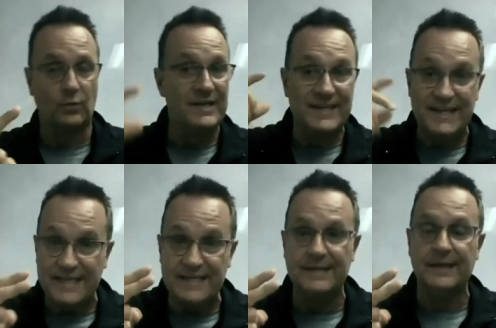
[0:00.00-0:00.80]
We
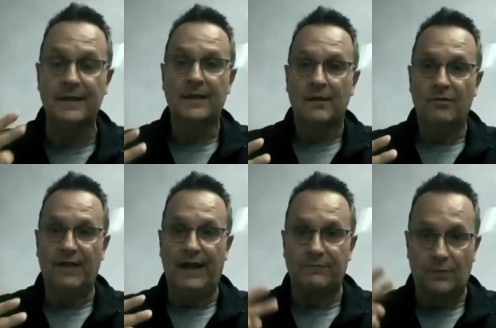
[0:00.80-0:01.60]
need
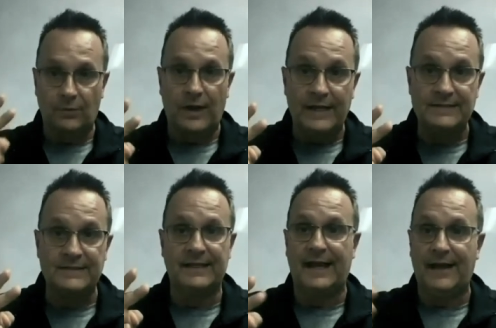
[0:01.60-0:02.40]
that
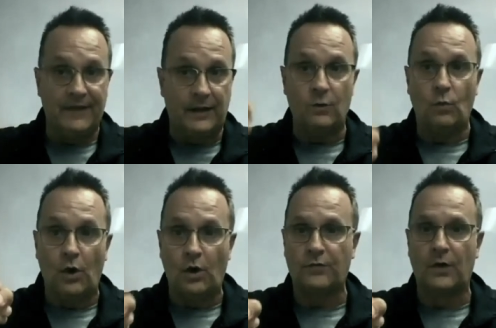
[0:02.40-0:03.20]
Verizon guy that can
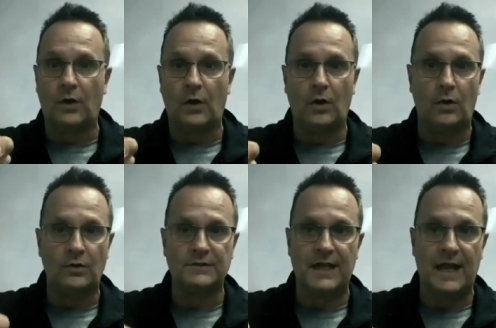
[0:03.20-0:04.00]
walk the
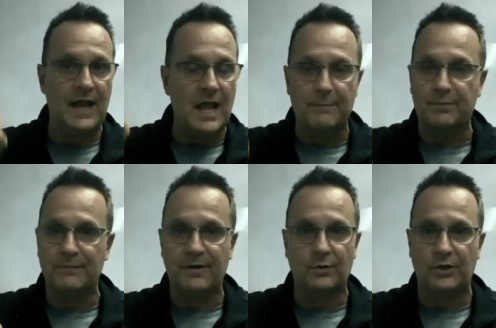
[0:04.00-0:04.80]
halls and
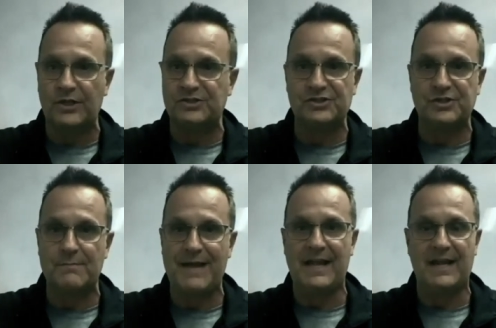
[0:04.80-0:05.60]
implement
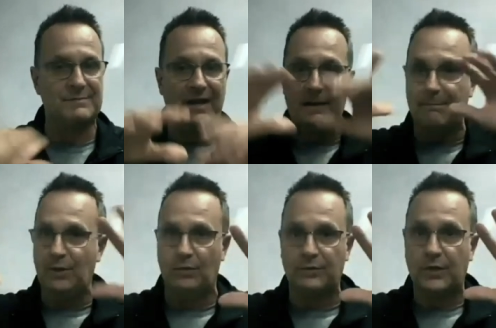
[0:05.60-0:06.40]
relationship management and
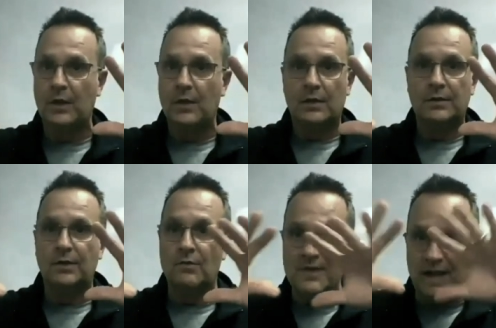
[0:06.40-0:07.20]
build, you
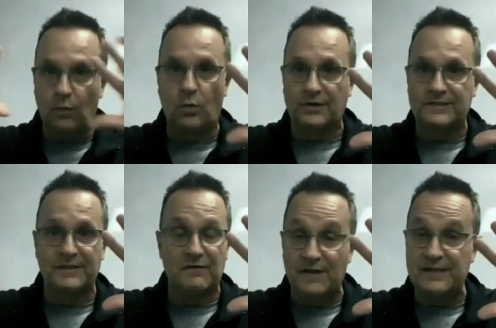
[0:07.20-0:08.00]
know, networks
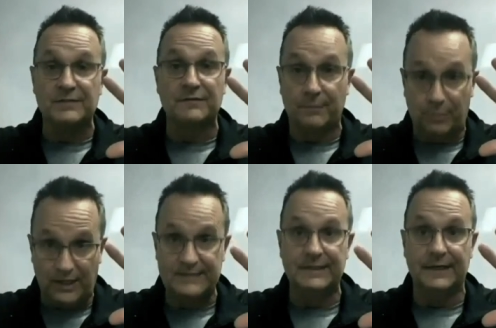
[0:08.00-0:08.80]
in the face of
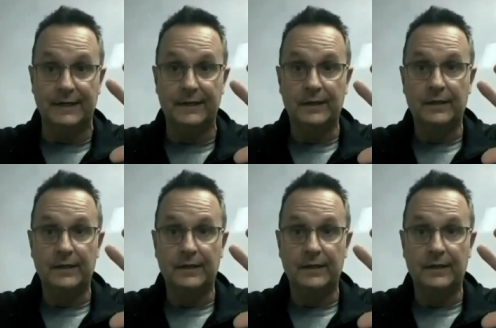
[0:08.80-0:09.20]
complexity.